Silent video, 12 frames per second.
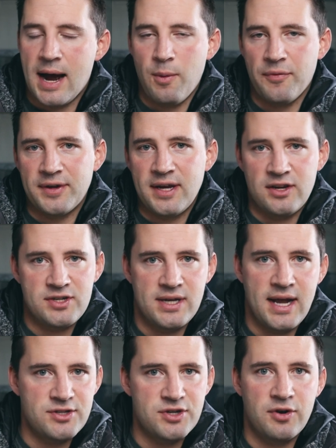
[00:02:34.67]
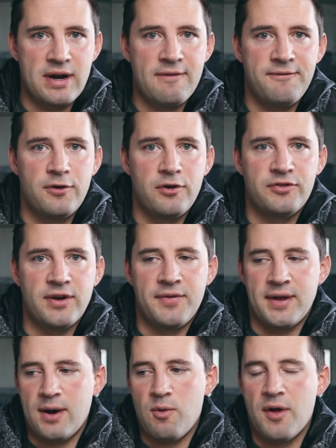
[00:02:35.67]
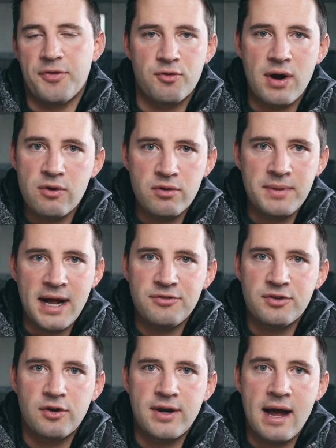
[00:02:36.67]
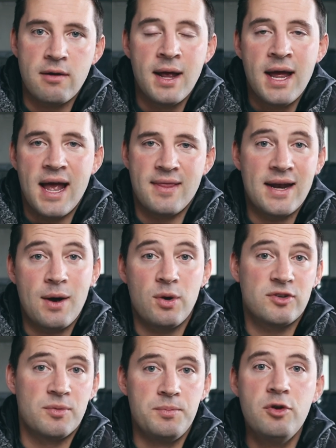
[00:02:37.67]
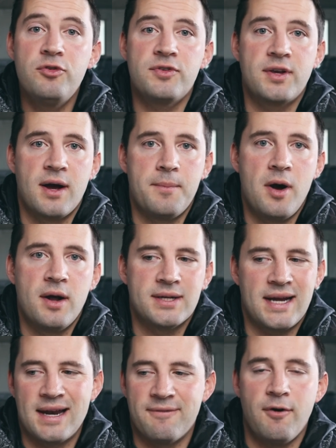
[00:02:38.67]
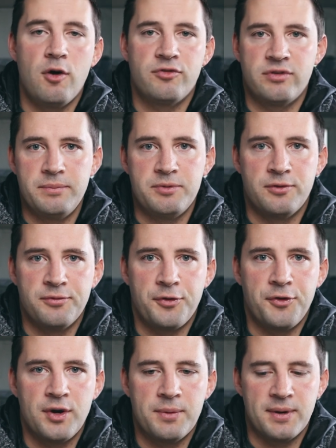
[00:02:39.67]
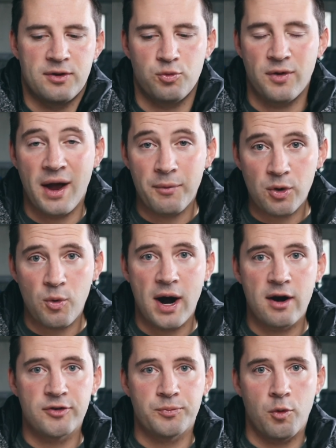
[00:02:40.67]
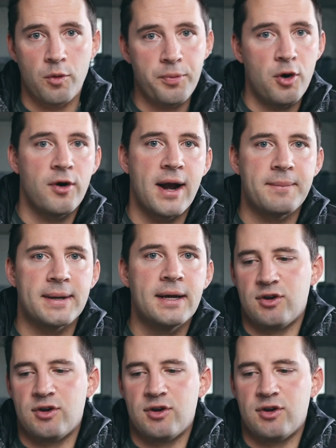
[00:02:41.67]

I want the kitchen lights to go down first, and then I want the great room lights to go down, and then I want some music to come on to kind of fall asleep to for 30 minutes. Well, that requires more programming.